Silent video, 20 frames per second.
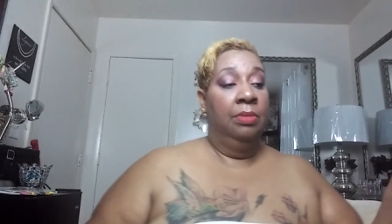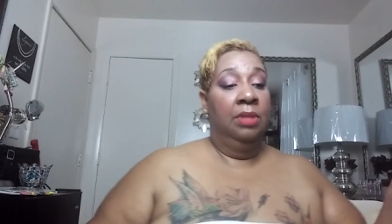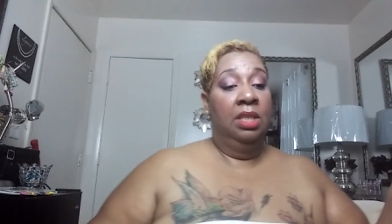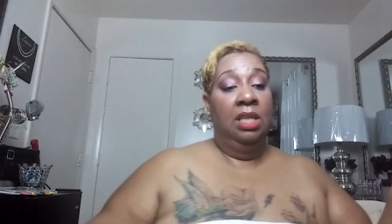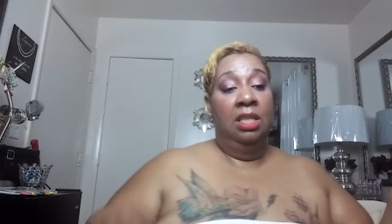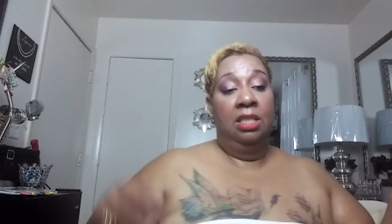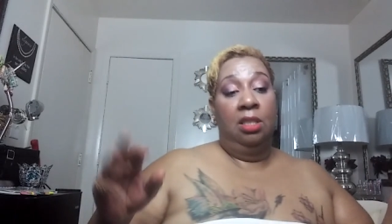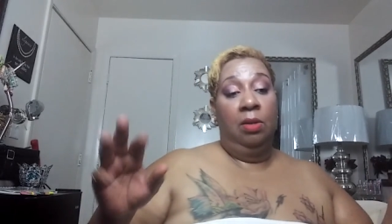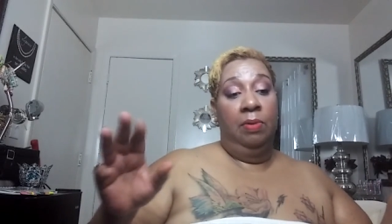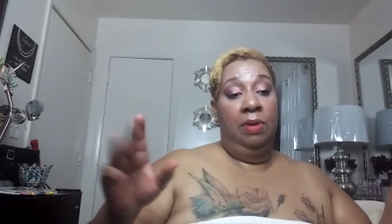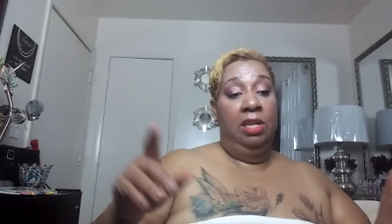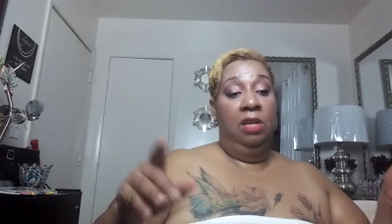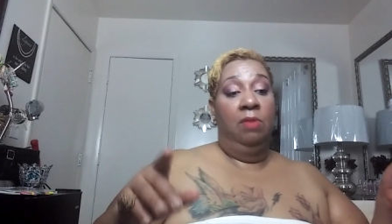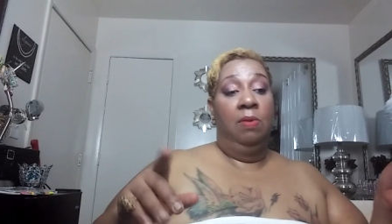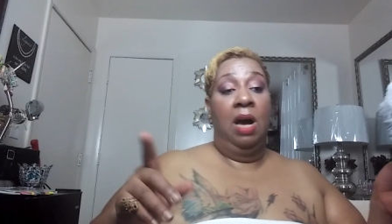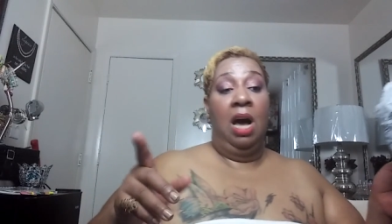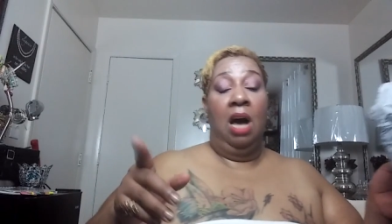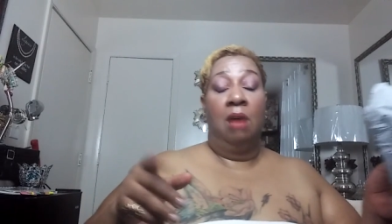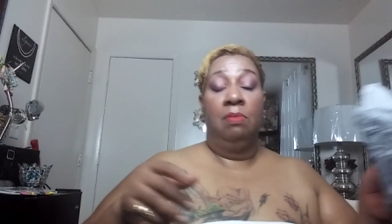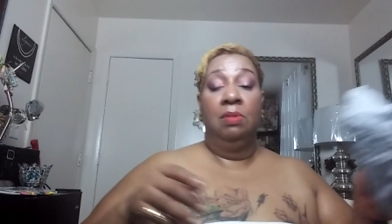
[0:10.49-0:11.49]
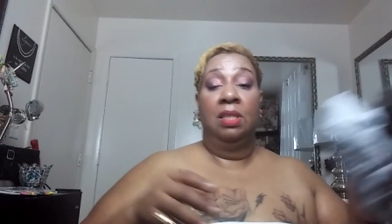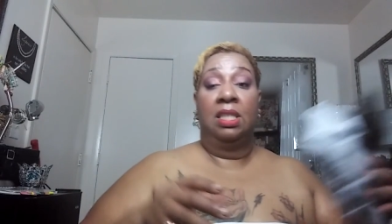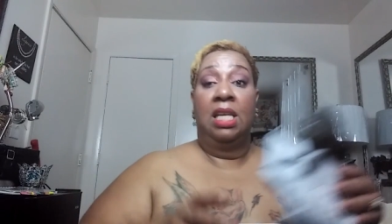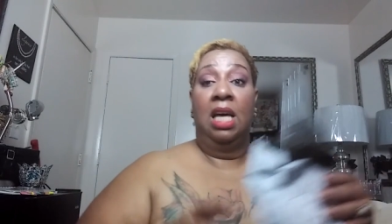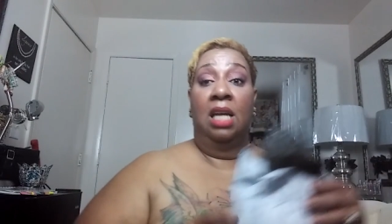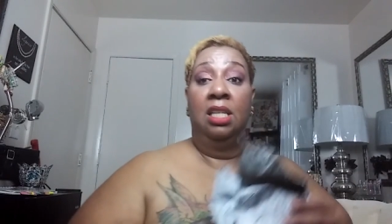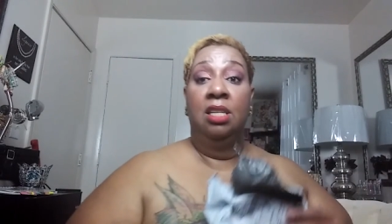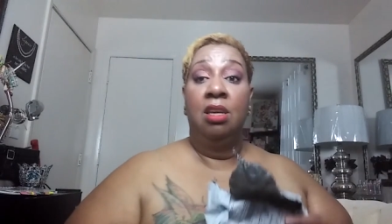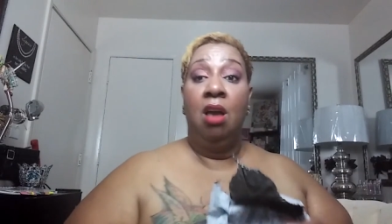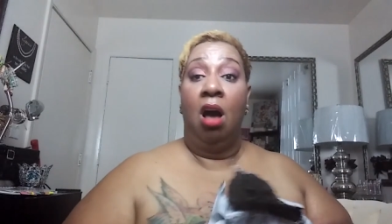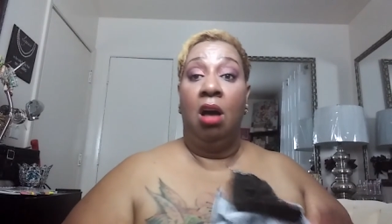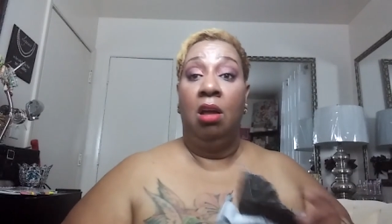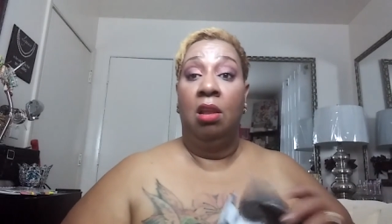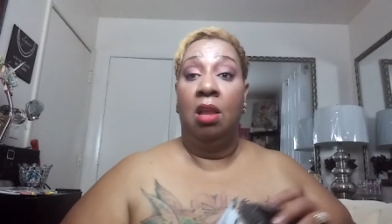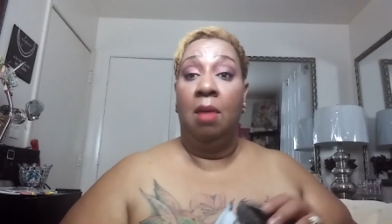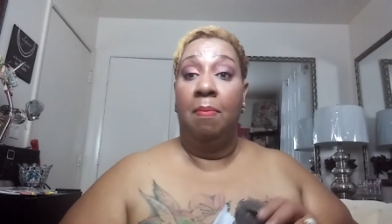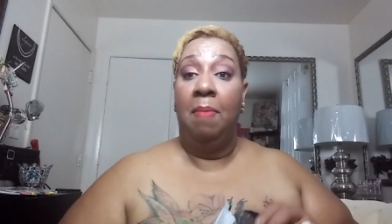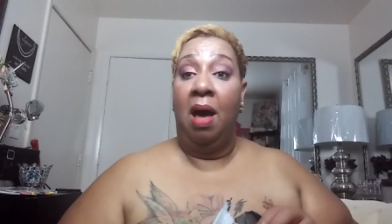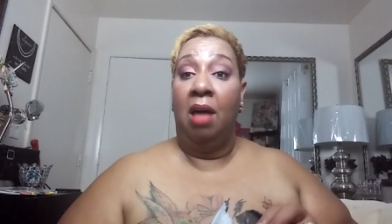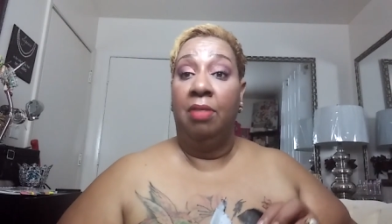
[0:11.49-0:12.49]
So anyway, I was telling
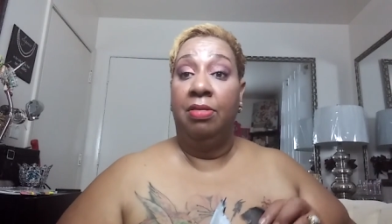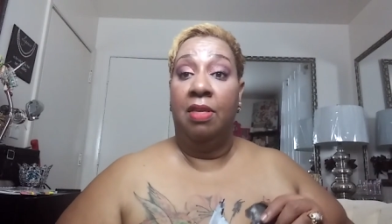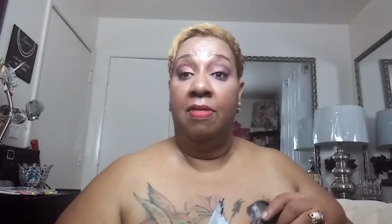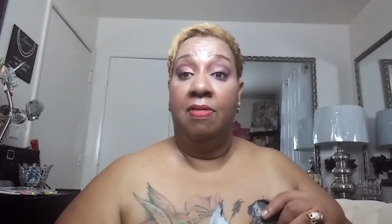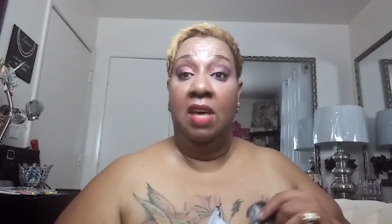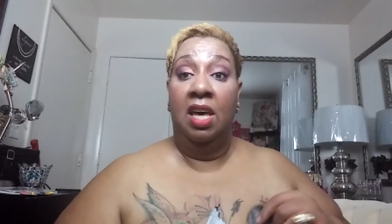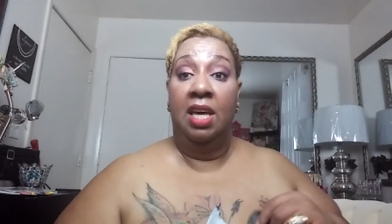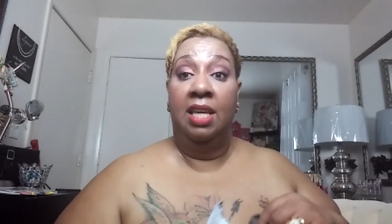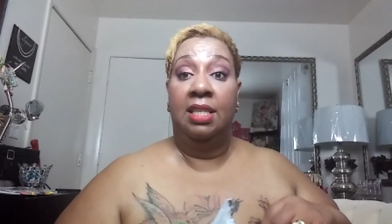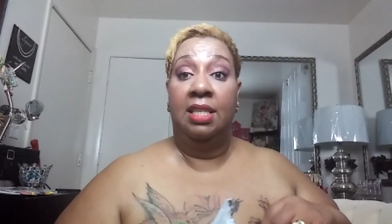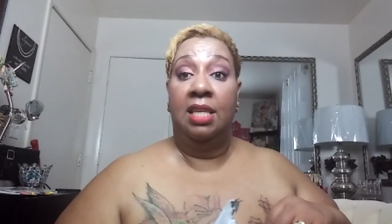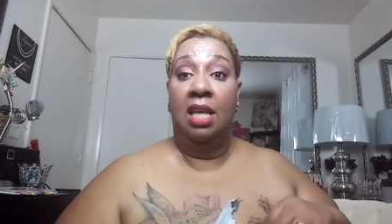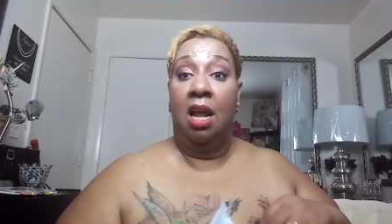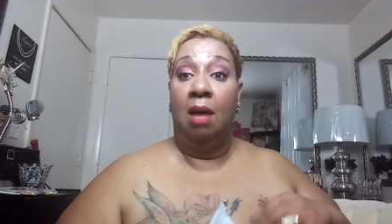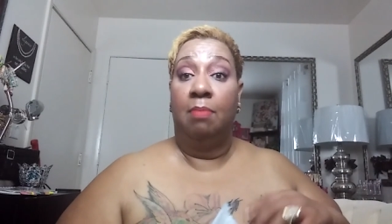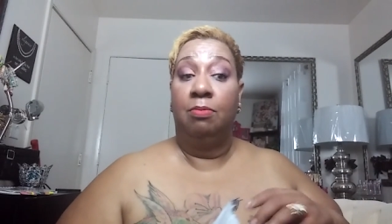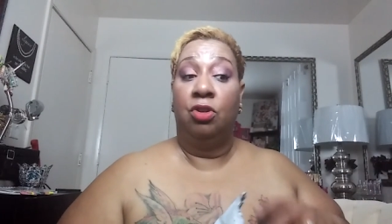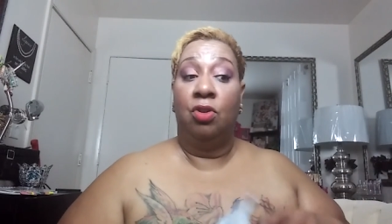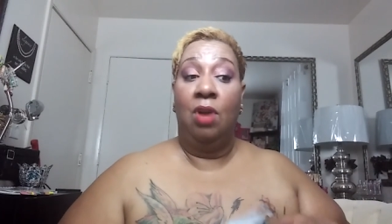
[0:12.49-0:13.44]
y'all about the things that I'm